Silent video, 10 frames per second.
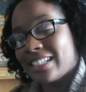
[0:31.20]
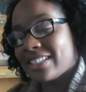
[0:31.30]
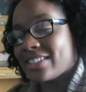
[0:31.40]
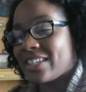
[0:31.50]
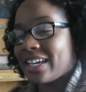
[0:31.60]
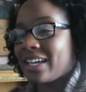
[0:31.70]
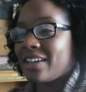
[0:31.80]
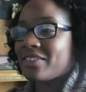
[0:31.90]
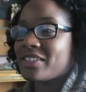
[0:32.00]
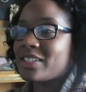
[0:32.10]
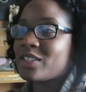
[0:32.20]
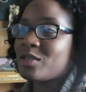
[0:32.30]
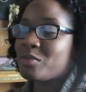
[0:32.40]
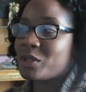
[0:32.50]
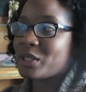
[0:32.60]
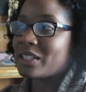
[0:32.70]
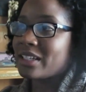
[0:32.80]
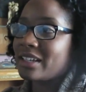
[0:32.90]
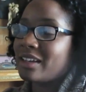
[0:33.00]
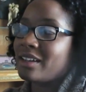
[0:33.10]
So yeah, I finished the book.
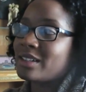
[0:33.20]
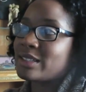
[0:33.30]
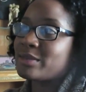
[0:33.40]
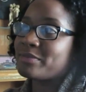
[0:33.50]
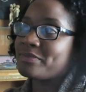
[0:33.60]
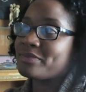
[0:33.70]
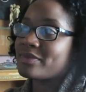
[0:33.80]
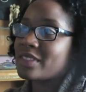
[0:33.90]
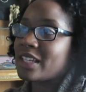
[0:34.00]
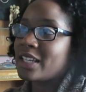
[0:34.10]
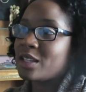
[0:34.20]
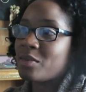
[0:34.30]
In